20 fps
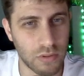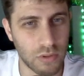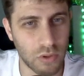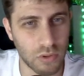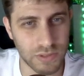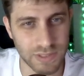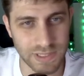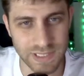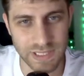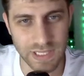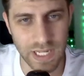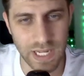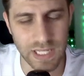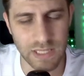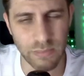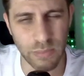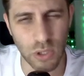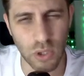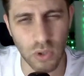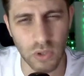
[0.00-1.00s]
on
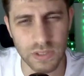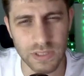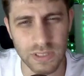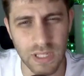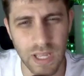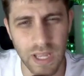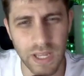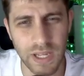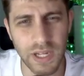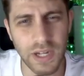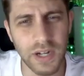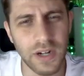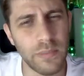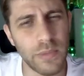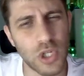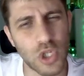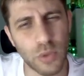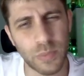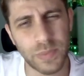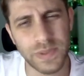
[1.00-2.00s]
c8, because here
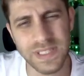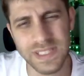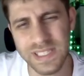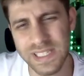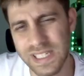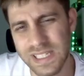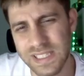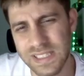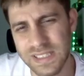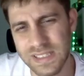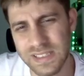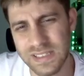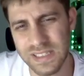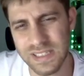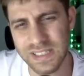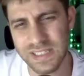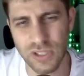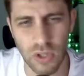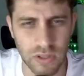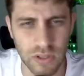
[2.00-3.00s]
bishop e6,
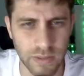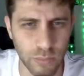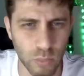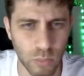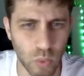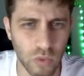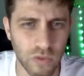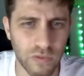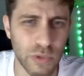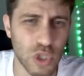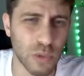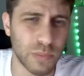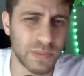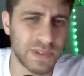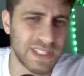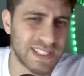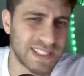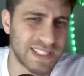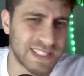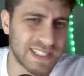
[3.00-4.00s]
it's not a move, bishop
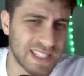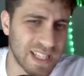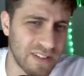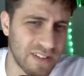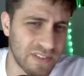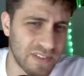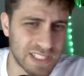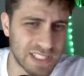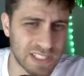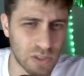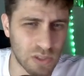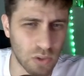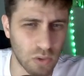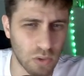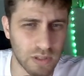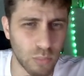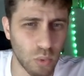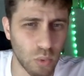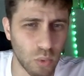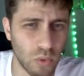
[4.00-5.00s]
d7, it's not a
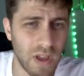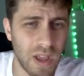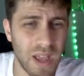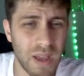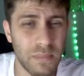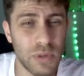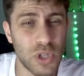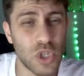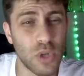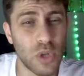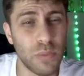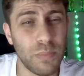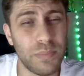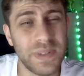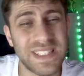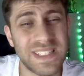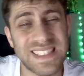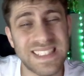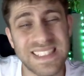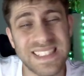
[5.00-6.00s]
move, bishop
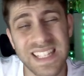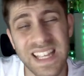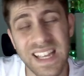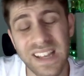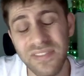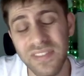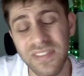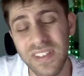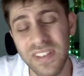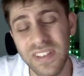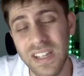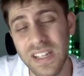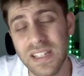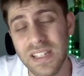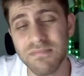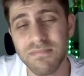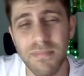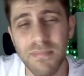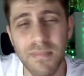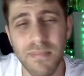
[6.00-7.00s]
b7,
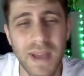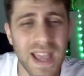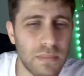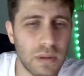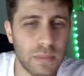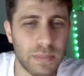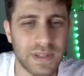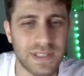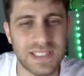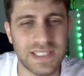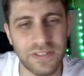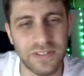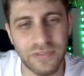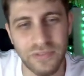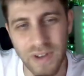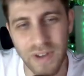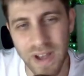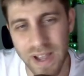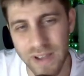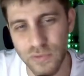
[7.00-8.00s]
maybe, but
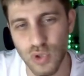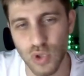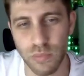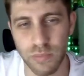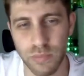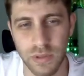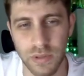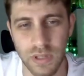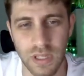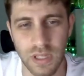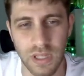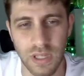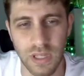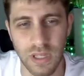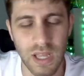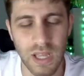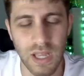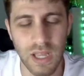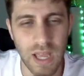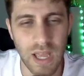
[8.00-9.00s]
c5 should be
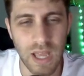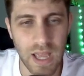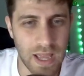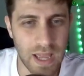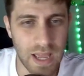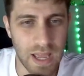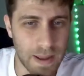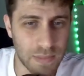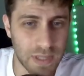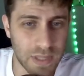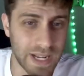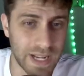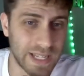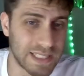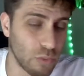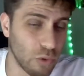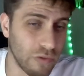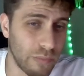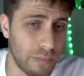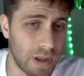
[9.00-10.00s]
the next
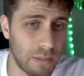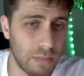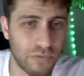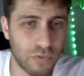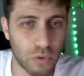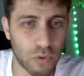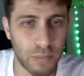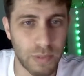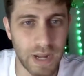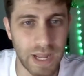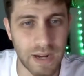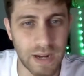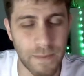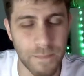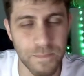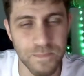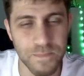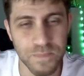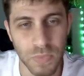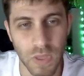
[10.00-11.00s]
move, maybe for black,
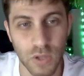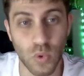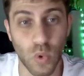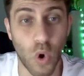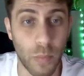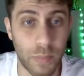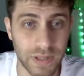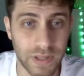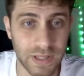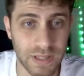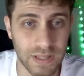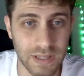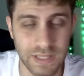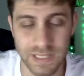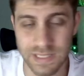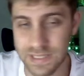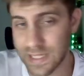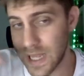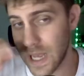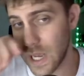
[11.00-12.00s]
to open
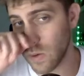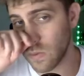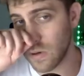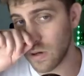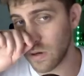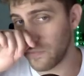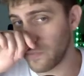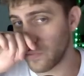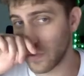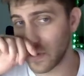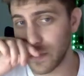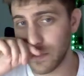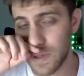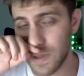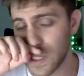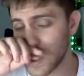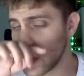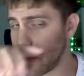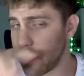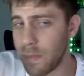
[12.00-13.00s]
this diagonal for the
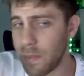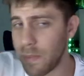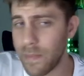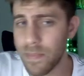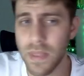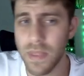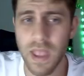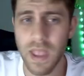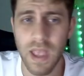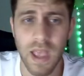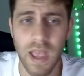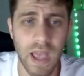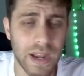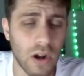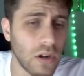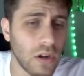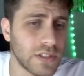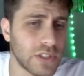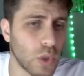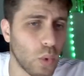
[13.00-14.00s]
bishop. And
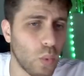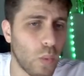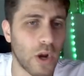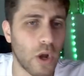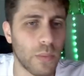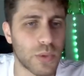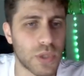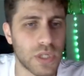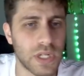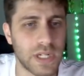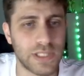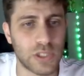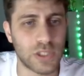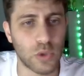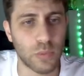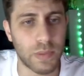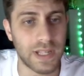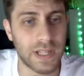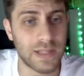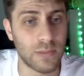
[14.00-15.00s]
also one option is to
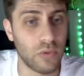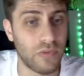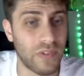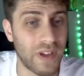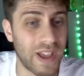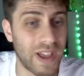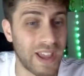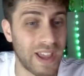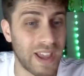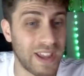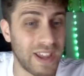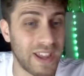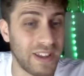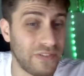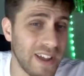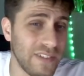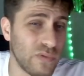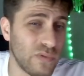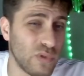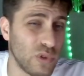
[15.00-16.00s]
play the move a5
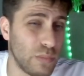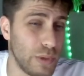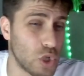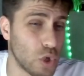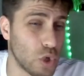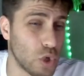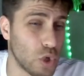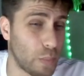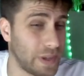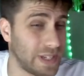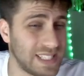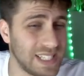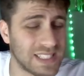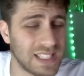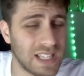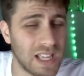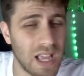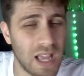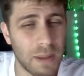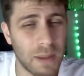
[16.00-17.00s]
with bishop
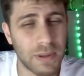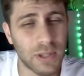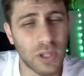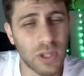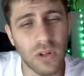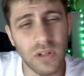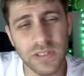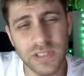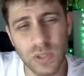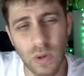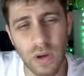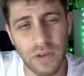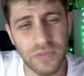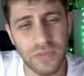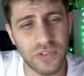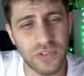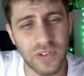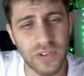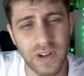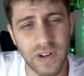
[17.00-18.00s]
a6, but also
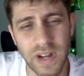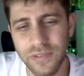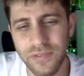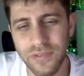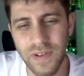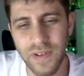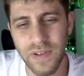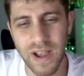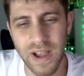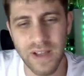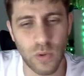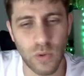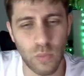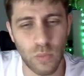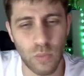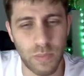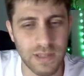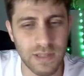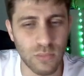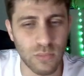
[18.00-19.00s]
after a5 I will play the
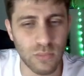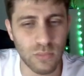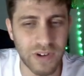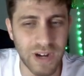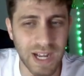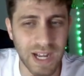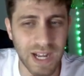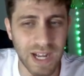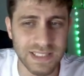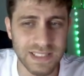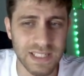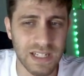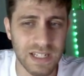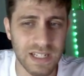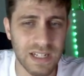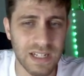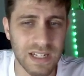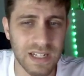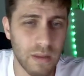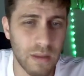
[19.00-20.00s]
move castle,
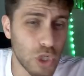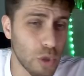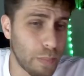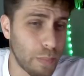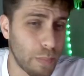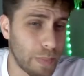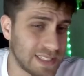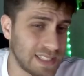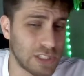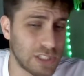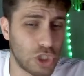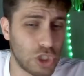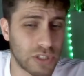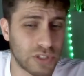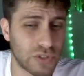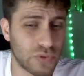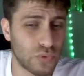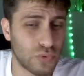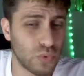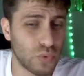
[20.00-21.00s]
bishop a6,
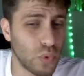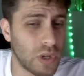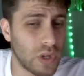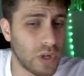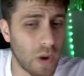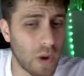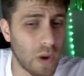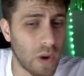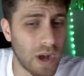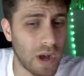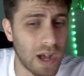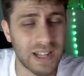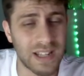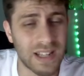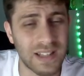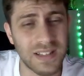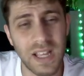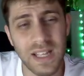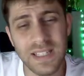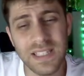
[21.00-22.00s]
just rook e1, and
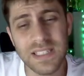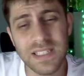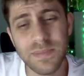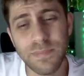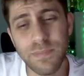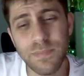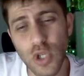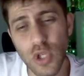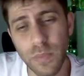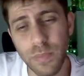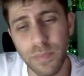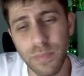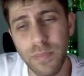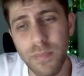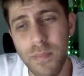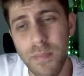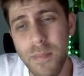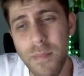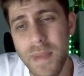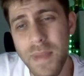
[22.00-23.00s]
this bishop
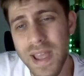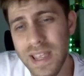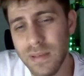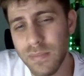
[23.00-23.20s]
maybe